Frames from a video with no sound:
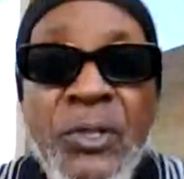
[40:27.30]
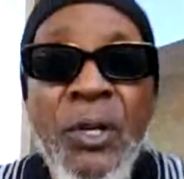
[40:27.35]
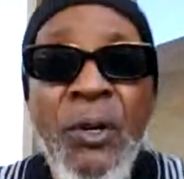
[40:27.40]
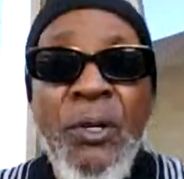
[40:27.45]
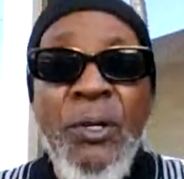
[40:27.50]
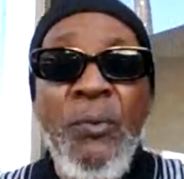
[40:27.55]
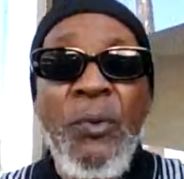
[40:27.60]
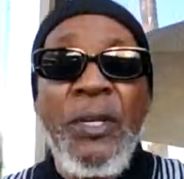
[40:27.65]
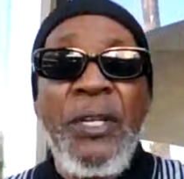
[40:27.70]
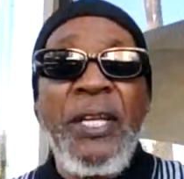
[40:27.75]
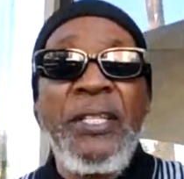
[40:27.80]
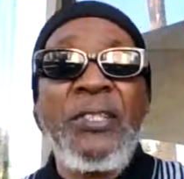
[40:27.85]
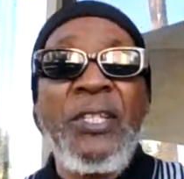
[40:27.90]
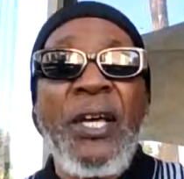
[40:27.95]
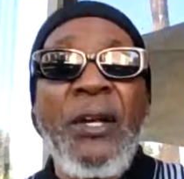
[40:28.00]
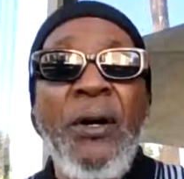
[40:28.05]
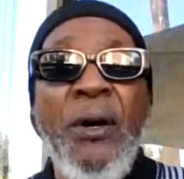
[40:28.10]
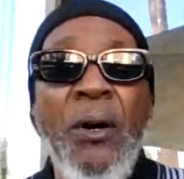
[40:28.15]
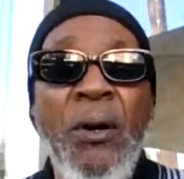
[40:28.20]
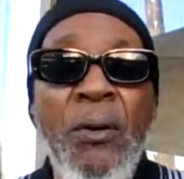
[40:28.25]
the only one that's
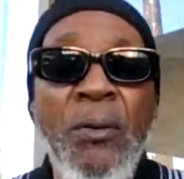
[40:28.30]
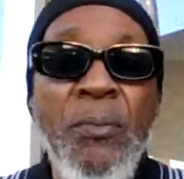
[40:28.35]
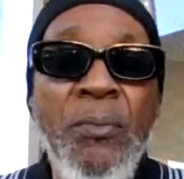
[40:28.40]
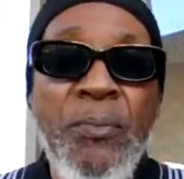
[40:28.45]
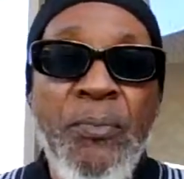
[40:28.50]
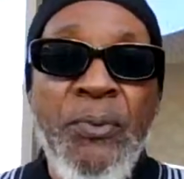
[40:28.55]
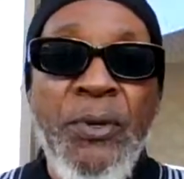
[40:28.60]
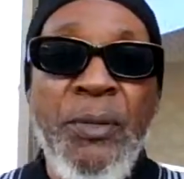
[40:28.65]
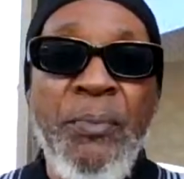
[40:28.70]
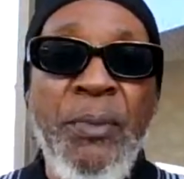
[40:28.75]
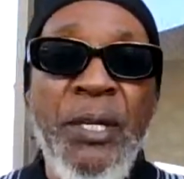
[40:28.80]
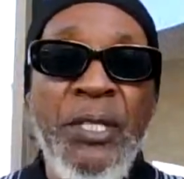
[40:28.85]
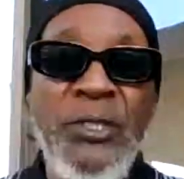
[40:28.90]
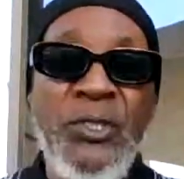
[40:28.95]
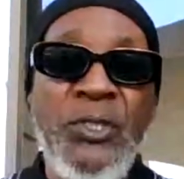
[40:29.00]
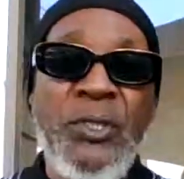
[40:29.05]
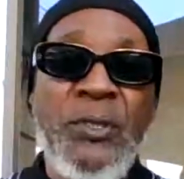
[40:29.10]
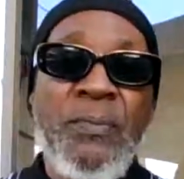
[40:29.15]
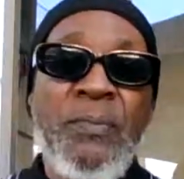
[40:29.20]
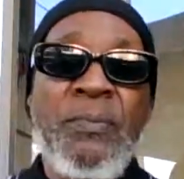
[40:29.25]
at home, pretty much.